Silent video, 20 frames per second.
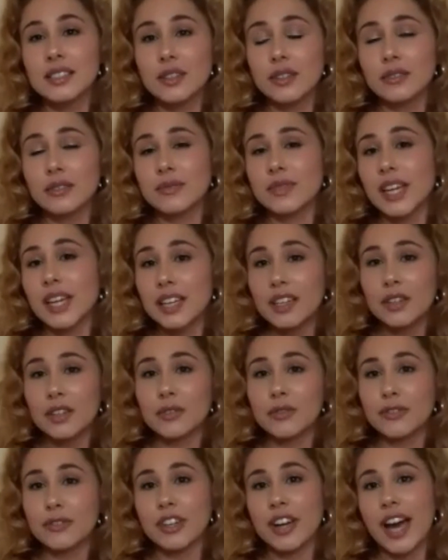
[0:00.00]
So thank
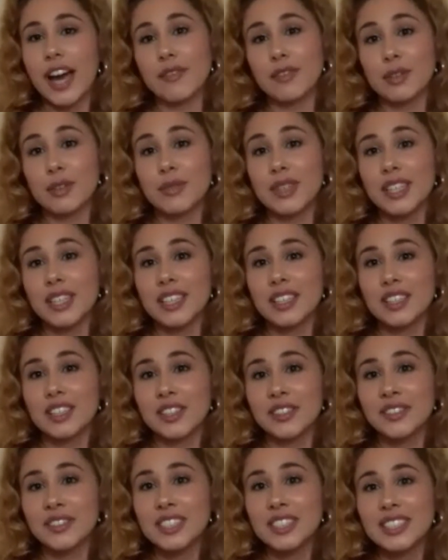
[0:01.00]
you for having me, you know.